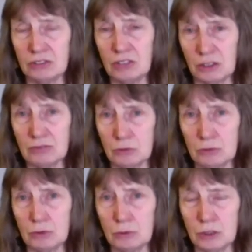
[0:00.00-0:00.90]
Yeah,
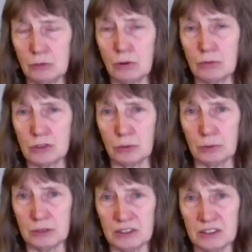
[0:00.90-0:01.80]
you know, what was
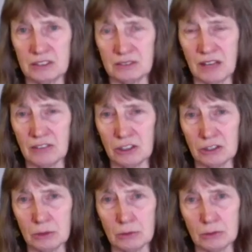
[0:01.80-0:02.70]
dropping? have a look
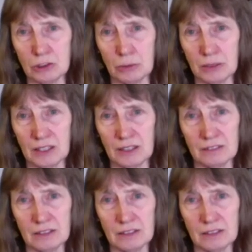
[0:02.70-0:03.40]
at what was dropping out.